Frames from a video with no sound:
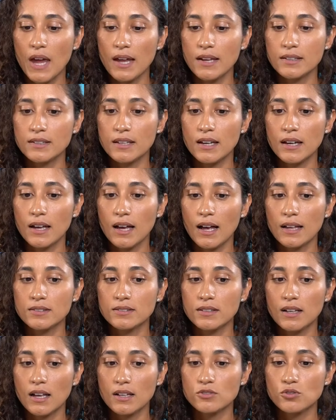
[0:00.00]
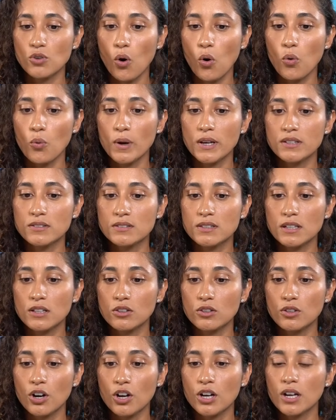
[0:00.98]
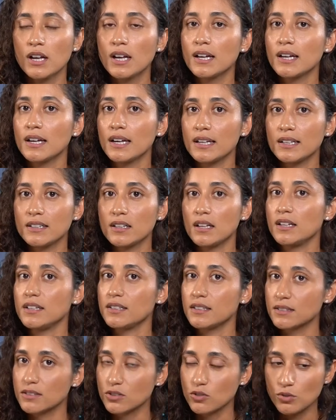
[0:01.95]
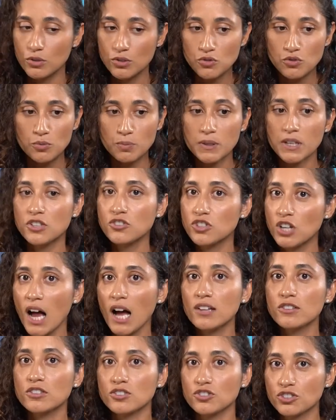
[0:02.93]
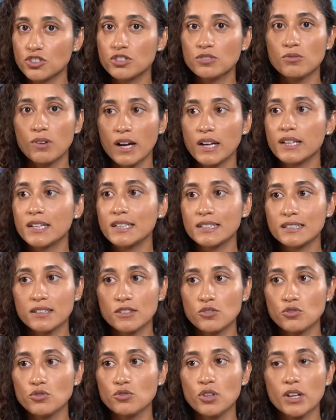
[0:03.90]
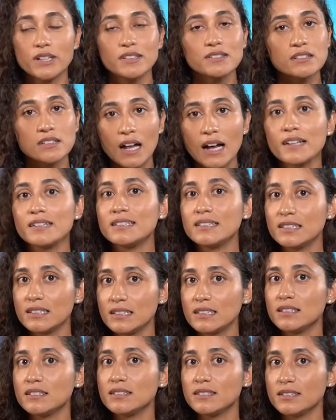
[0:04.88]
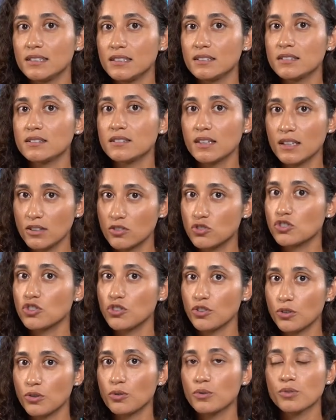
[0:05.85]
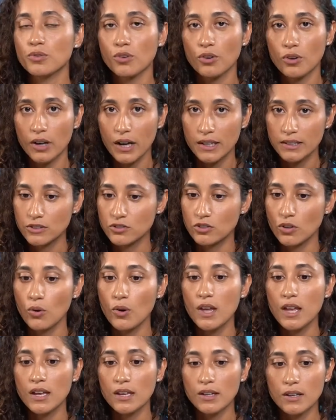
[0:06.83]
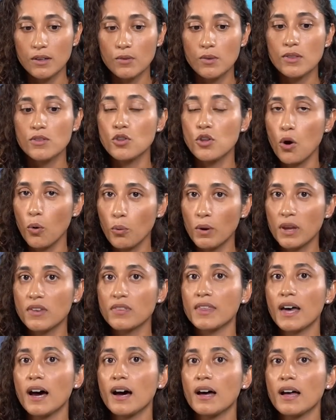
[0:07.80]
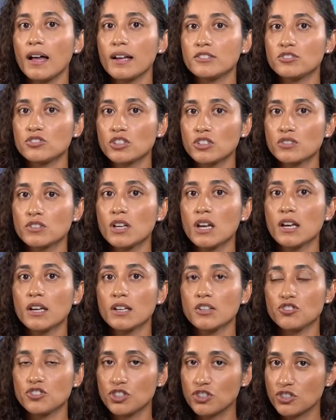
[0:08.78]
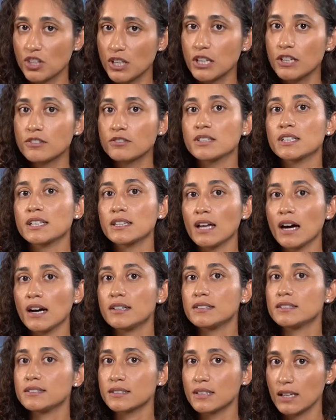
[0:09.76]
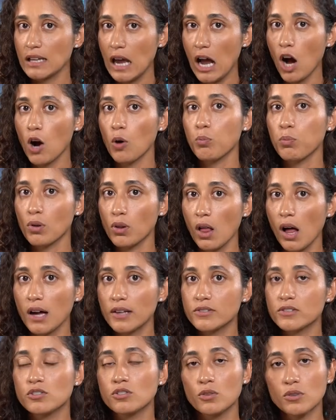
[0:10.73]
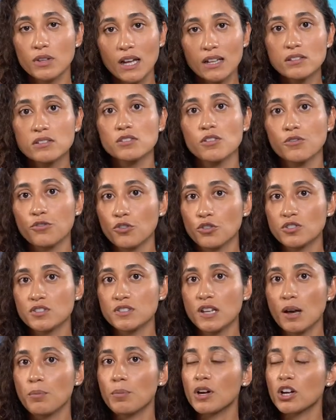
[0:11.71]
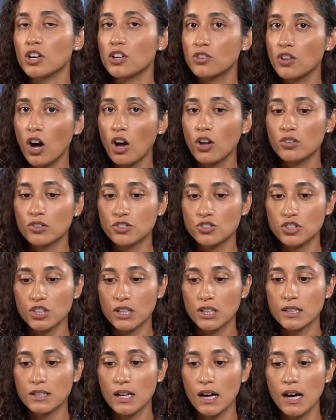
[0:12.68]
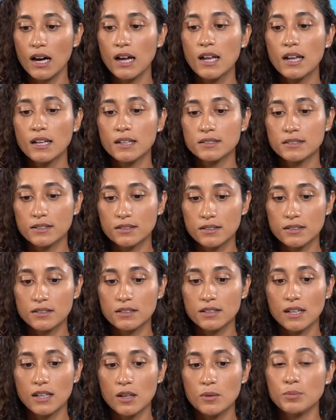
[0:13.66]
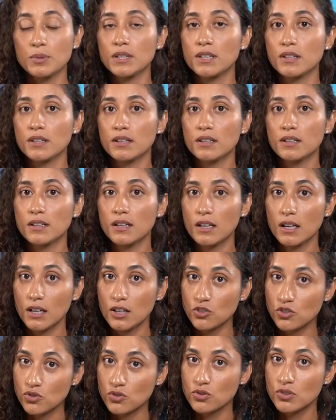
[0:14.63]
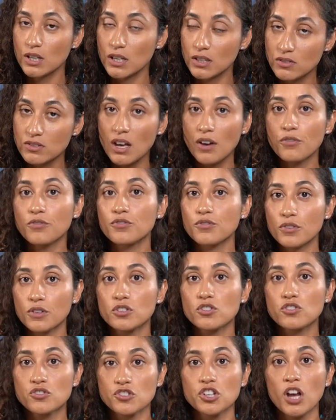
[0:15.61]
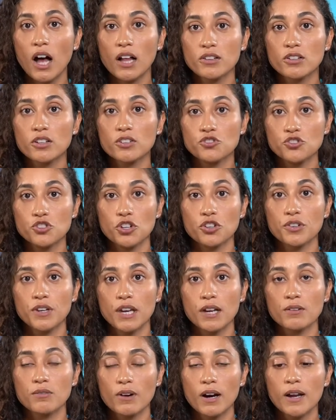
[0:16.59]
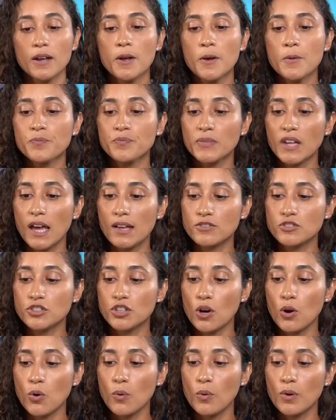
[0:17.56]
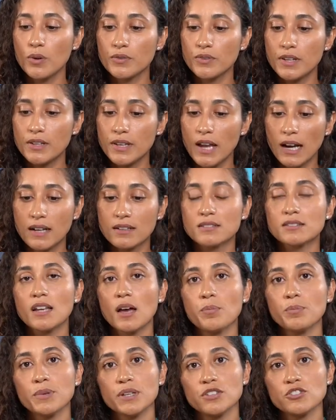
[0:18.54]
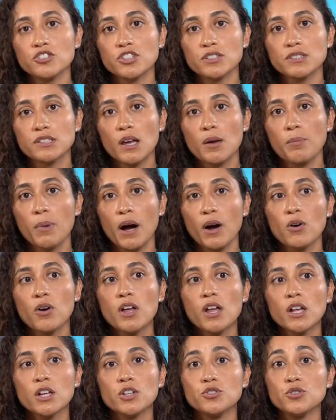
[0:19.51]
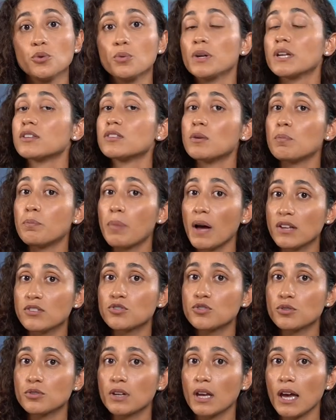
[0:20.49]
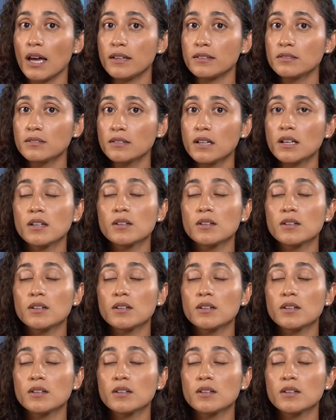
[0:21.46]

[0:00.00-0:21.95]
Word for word: And as always, look, it is going to be a challenge, right? It's not an easy thing to do, okay? So knowing that and just hearing that, it's going to help a lot. So that's the first step, acknowledging that this is going to be a tough journey, right? And so the next step is just about doing the best you can.